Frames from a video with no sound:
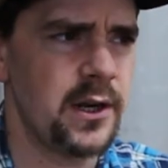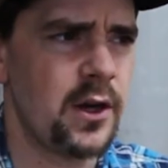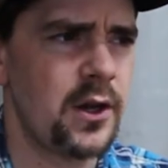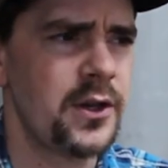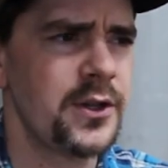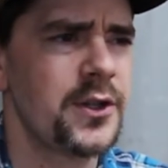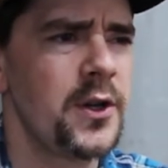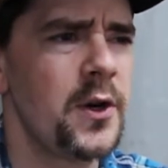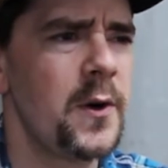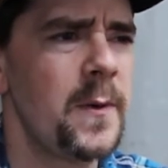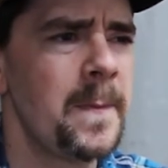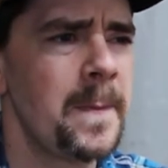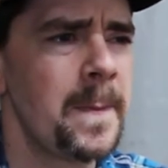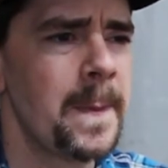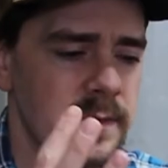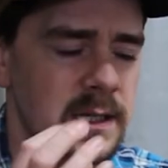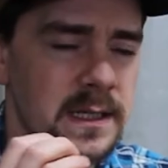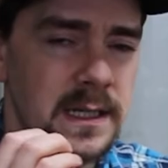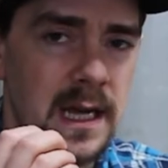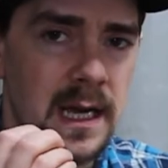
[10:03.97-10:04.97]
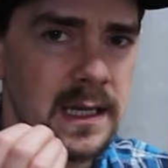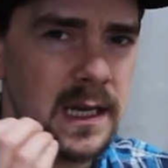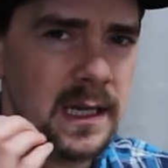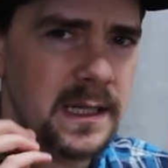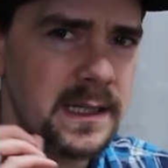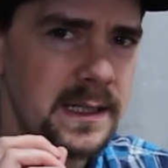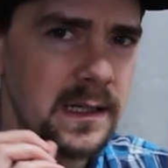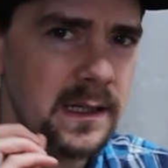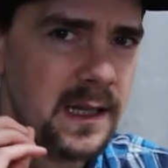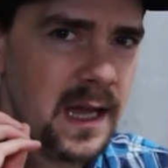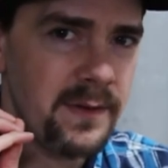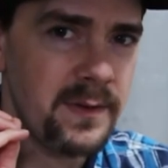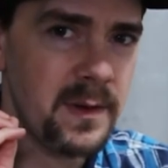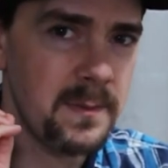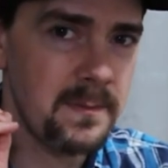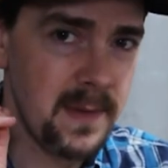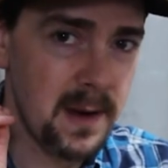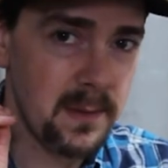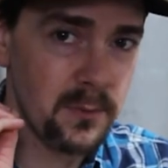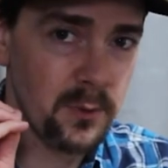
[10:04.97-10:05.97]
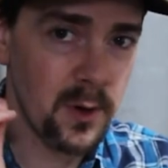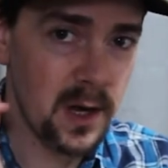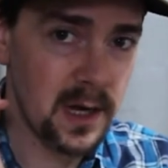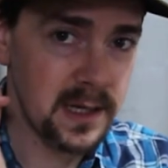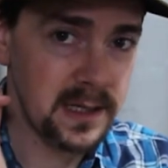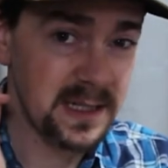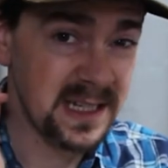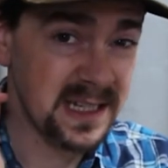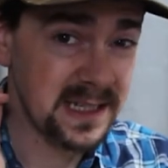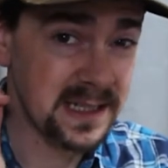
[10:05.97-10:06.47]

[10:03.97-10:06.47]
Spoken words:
And also, because I still haven't memorized